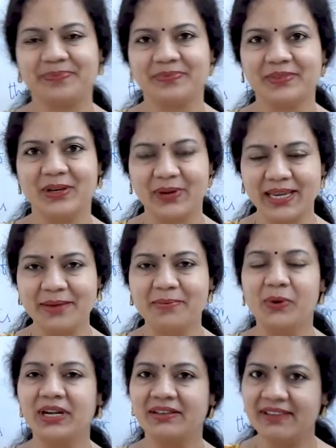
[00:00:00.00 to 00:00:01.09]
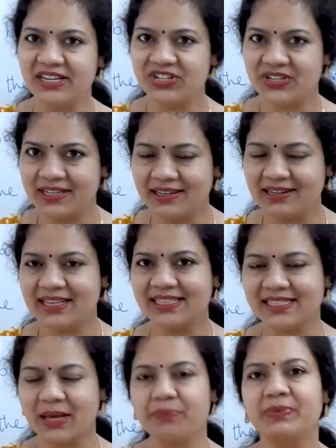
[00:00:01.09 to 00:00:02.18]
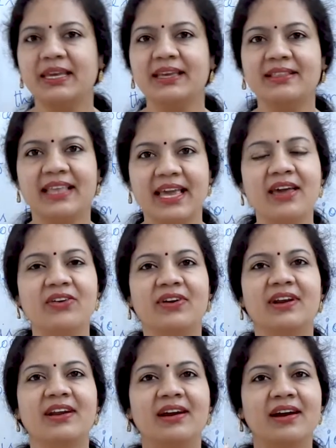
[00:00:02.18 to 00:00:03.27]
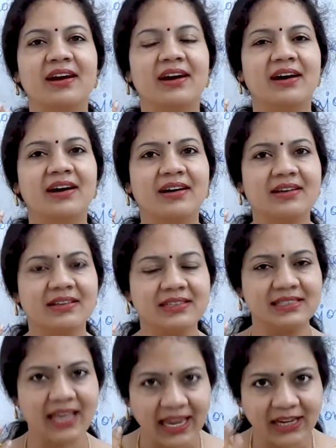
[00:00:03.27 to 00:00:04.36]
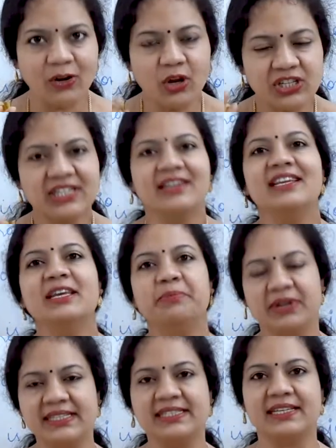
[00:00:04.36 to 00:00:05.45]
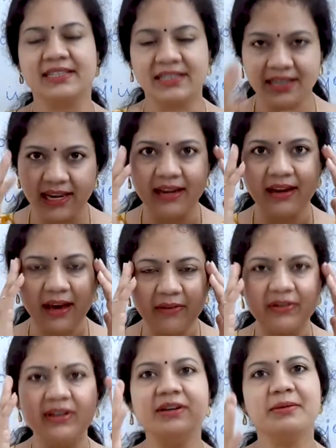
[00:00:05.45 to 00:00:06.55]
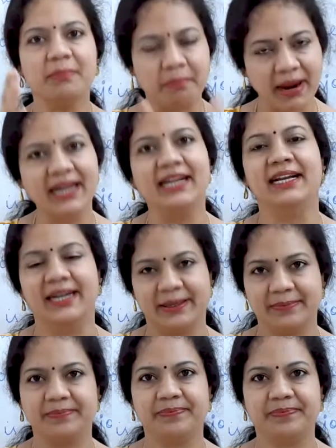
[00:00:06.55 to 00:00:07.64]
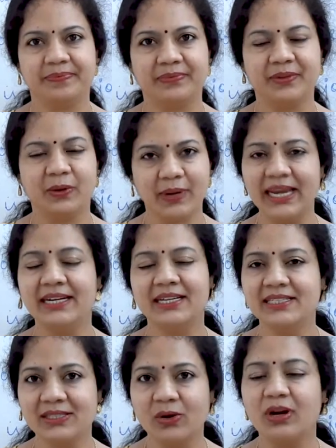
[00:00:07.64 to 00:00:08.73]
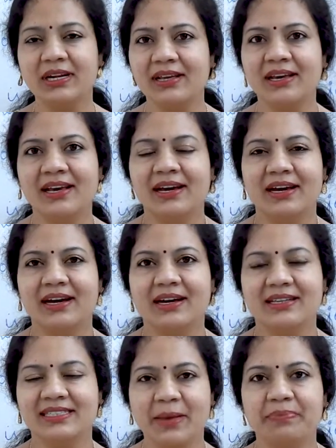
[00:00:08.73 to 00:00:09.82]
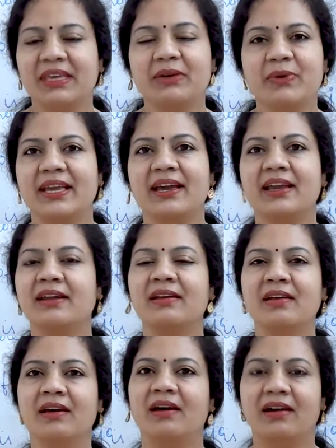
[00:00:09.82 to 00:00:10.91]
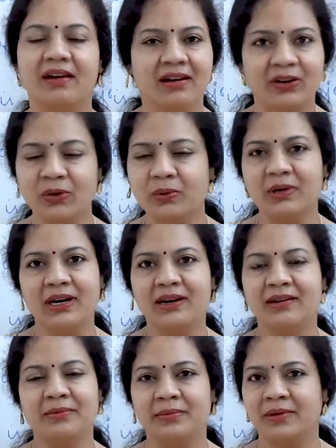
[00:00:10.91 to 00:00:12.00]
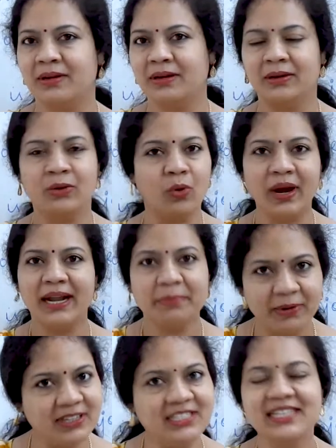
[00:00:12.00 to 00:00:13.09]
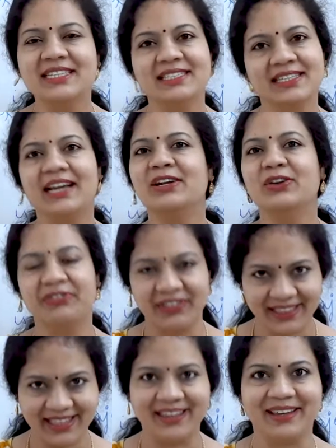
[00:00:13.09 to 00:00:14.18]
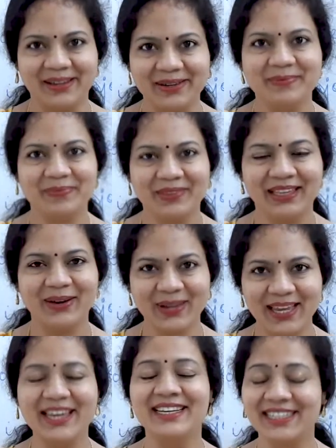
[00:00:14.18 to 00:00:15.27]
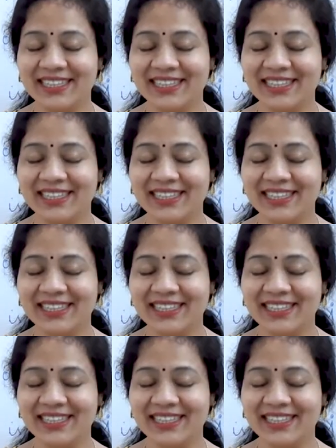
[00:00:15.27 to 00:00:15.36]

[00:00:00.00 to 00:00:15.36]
Okay, motivation is something there psychologically present in our mind. Okay, it is not something we can go and purchase kind of a thing. Okay,